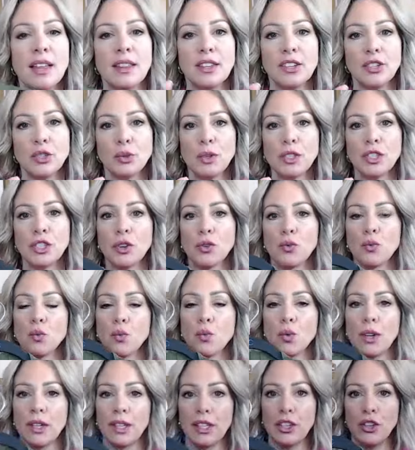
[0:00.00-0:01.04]
This one's a
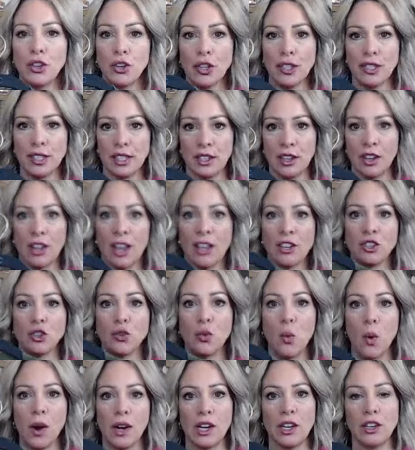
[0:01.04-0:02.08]
really good deal at
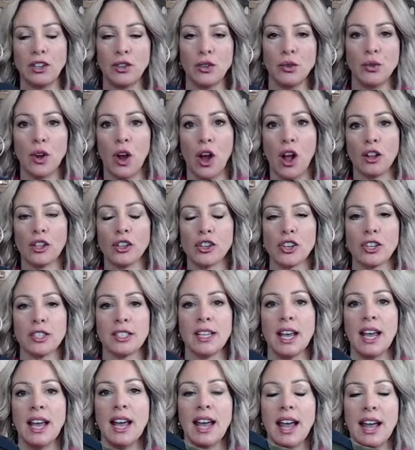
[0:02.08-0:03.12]

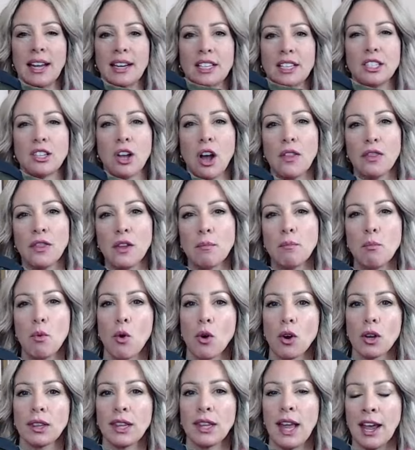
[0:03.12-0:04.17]
$22, and it's on the
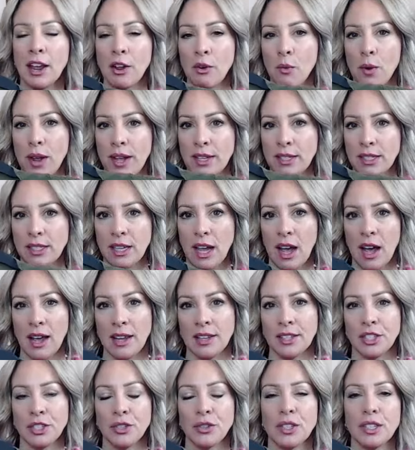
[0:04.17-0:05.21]
more lightweight
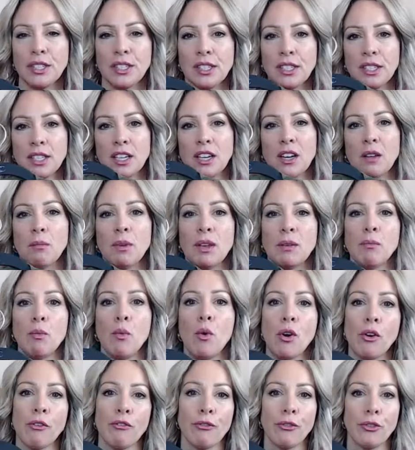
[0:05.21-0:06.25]
side. So this is gonna be
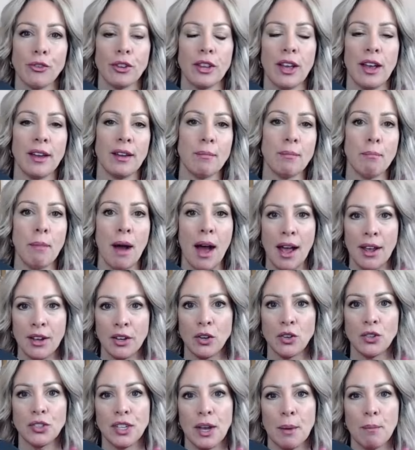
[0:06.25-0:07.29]
more for like
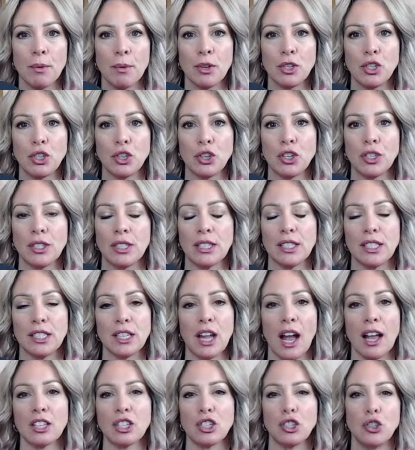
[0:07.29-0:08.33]
mild temperatures. It's
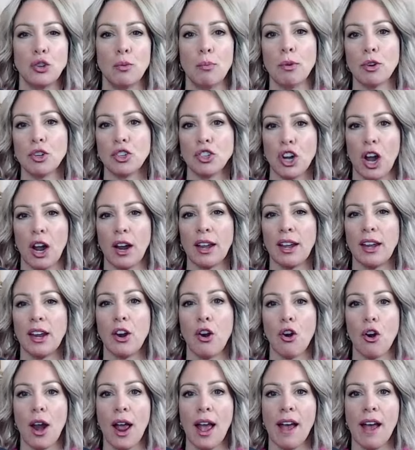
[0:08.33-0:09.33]
not super chunky or